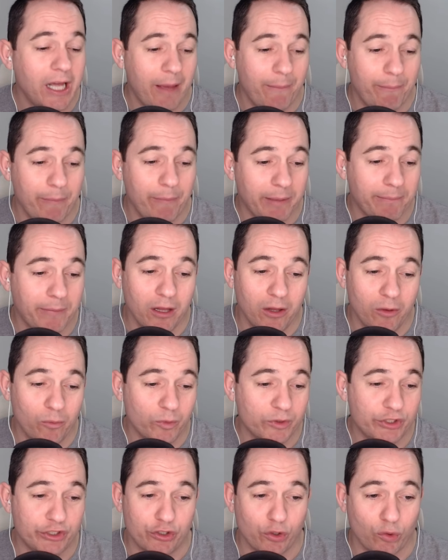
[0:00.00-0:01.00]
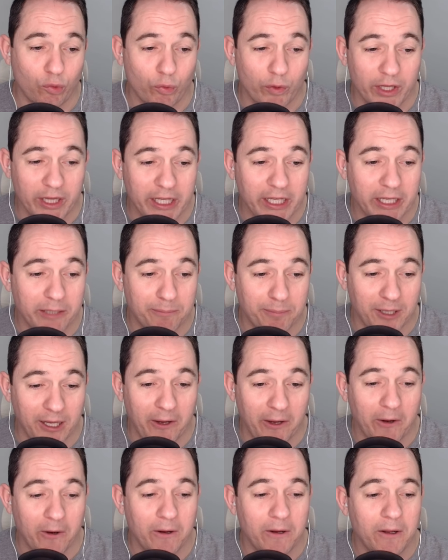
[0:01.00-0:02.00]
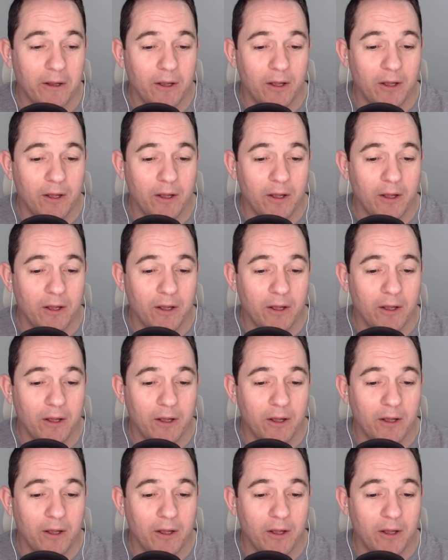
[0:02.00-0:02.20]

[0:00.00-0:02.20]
McMillan was just a really good player.